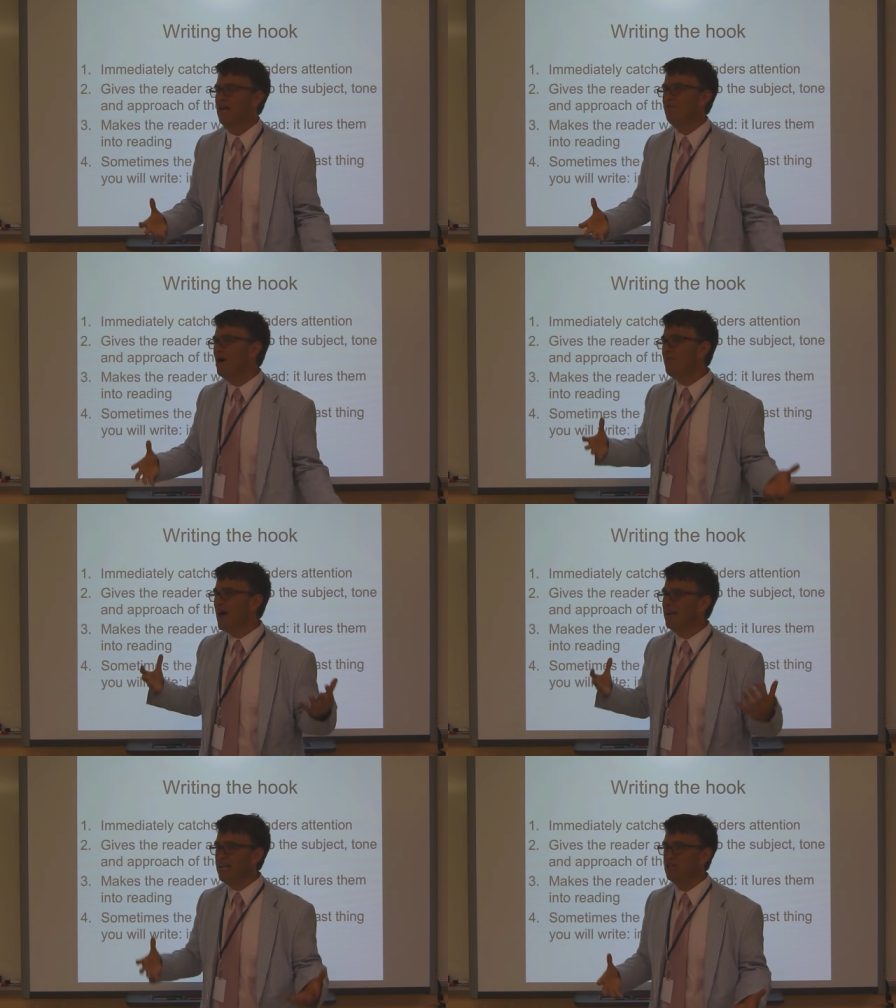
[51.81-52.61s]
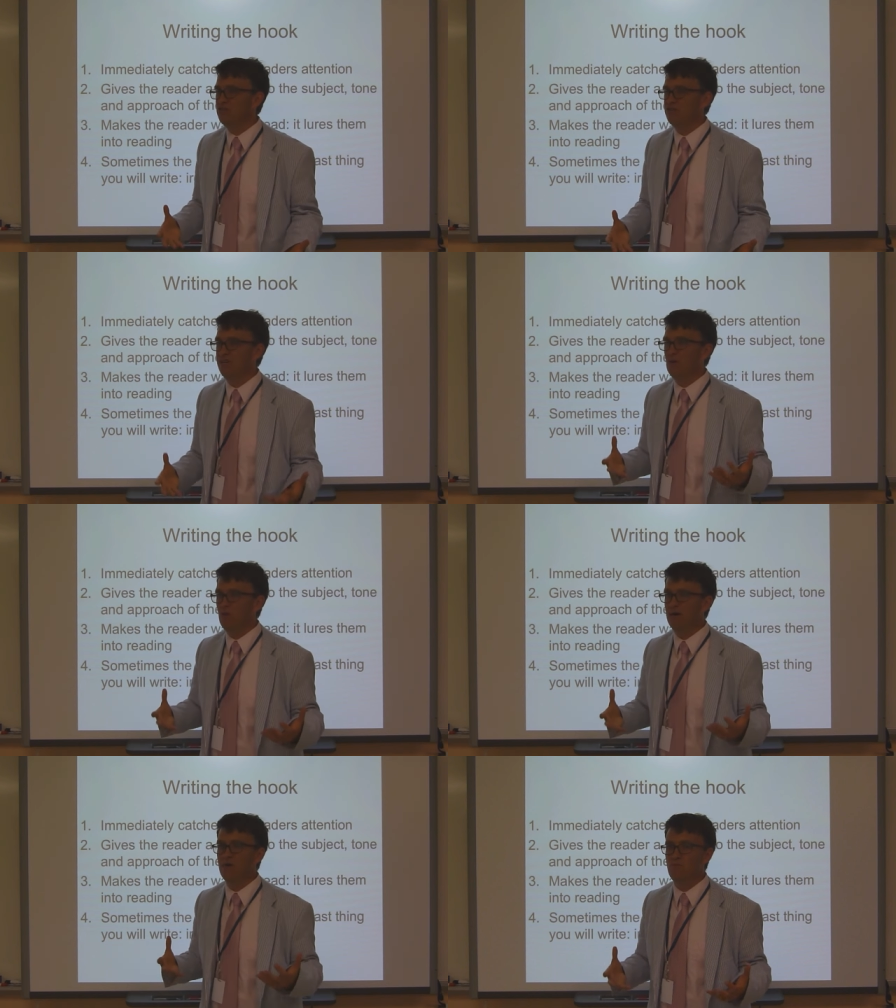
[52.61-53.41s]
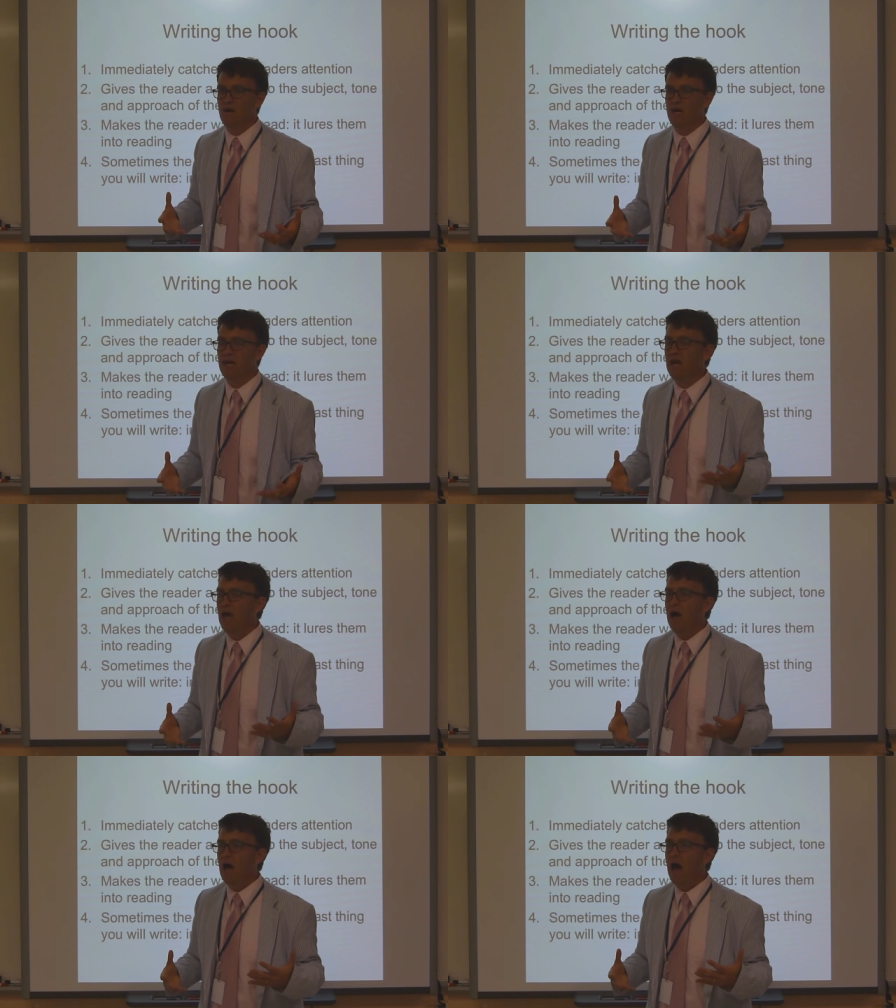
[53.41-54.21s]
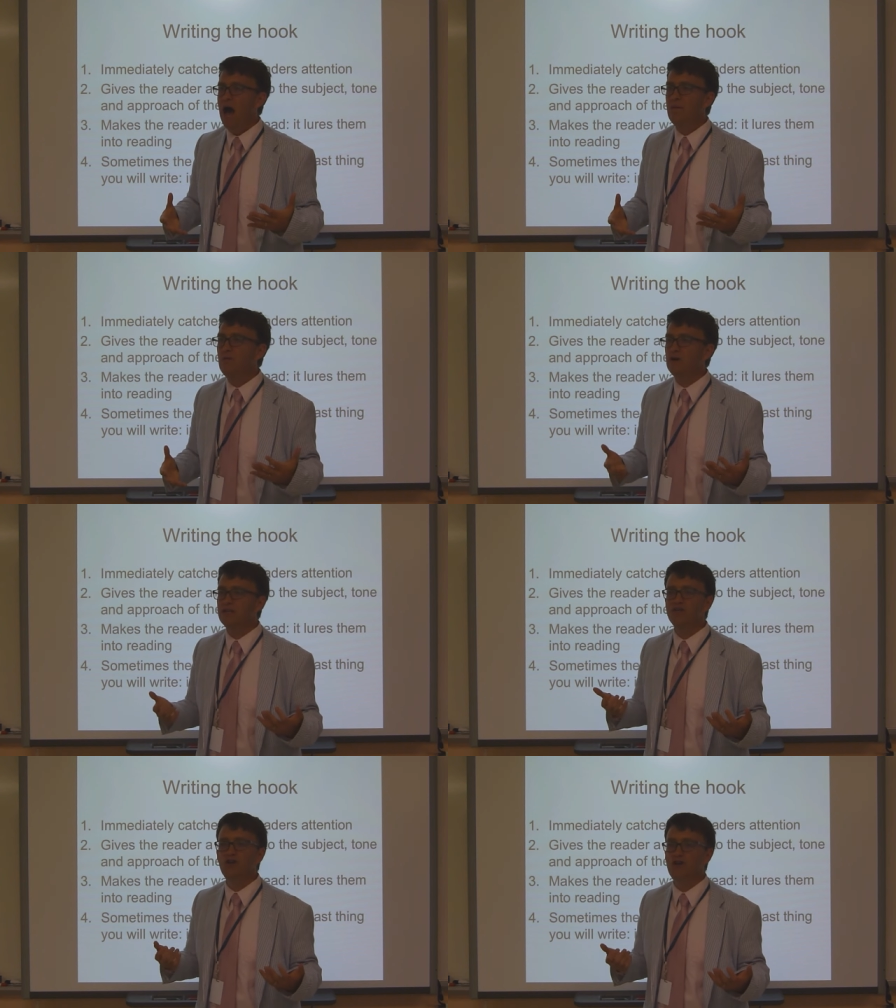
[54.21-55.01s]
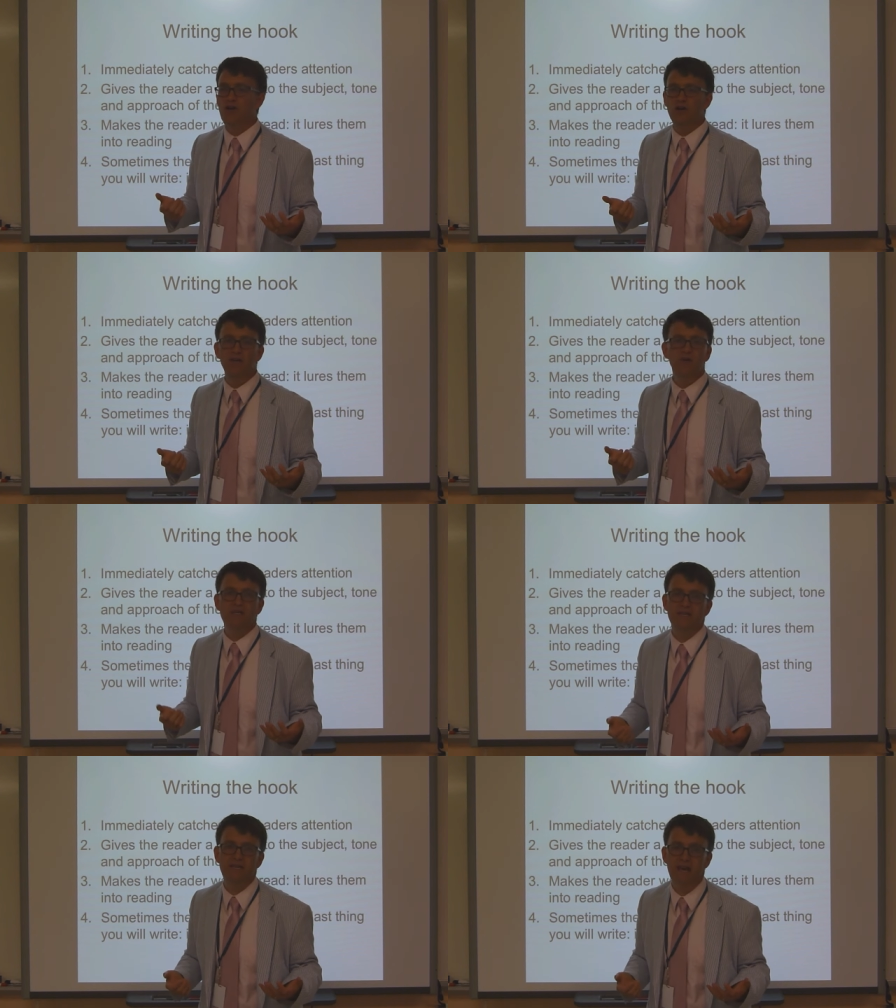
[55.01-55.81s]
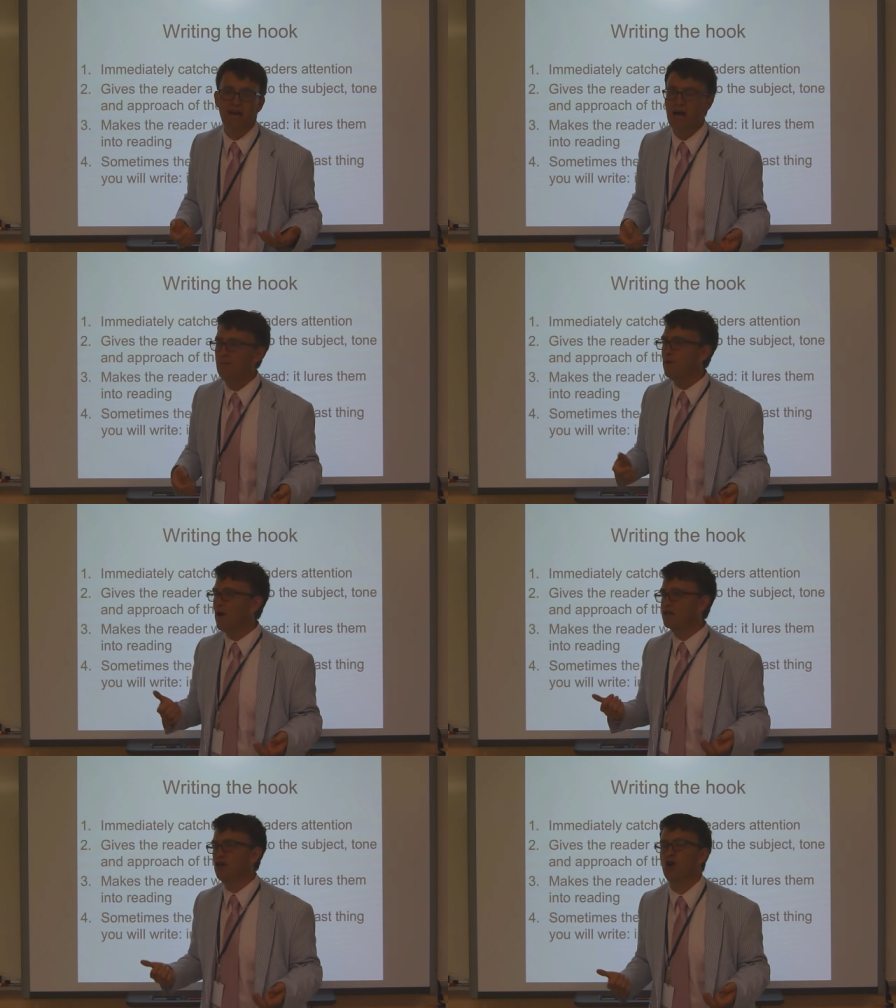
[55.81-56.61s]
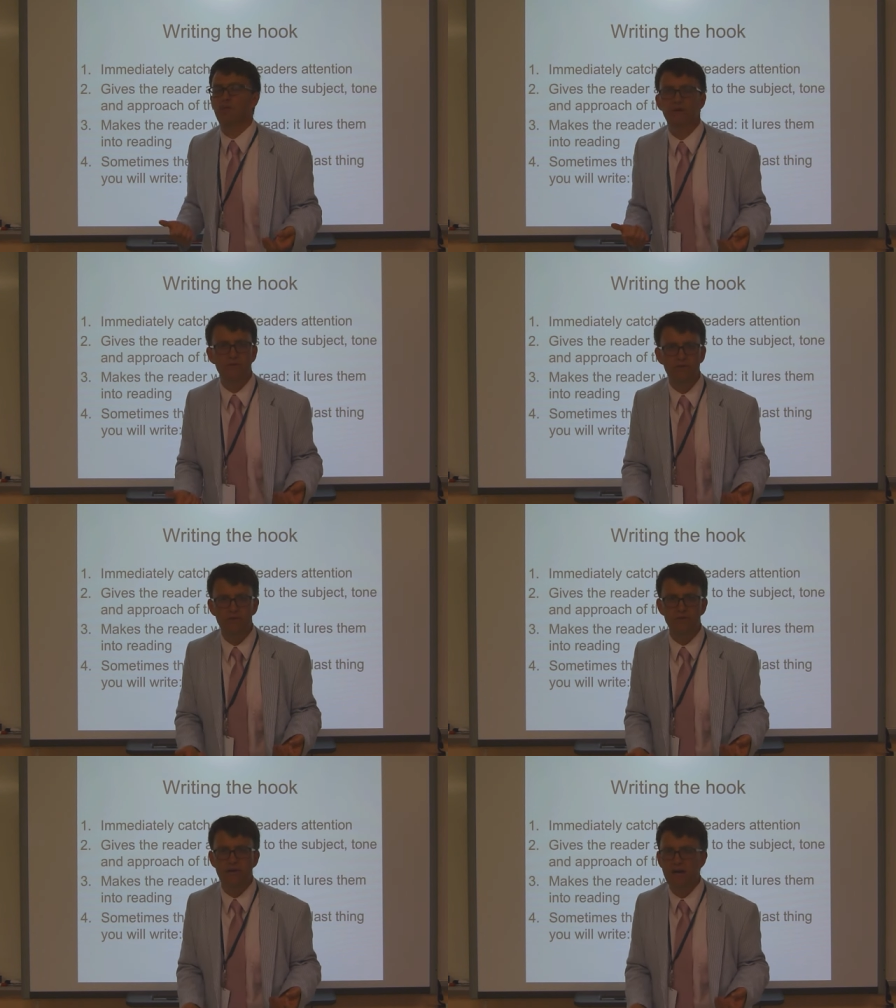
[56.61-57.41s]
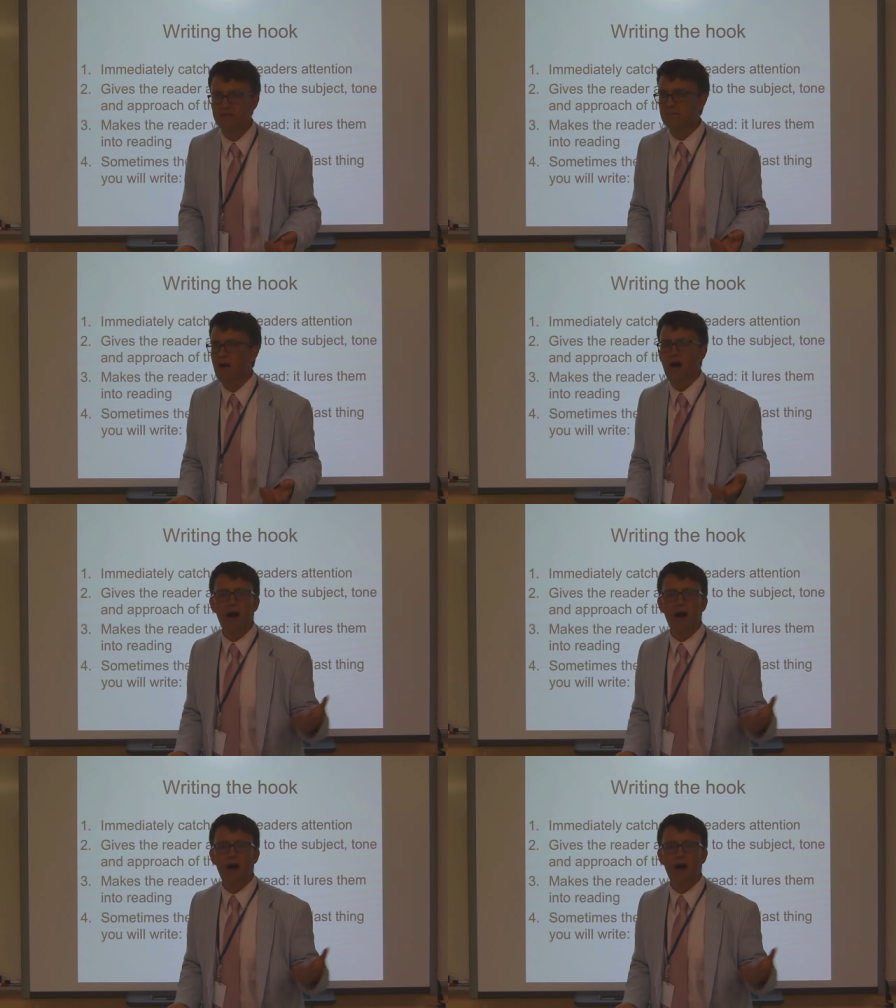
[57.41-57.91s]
If I'm not interested in what I'm reading, I'm going to turn on Louis C.K. I'm going to watch Curb Your Enthusiasm.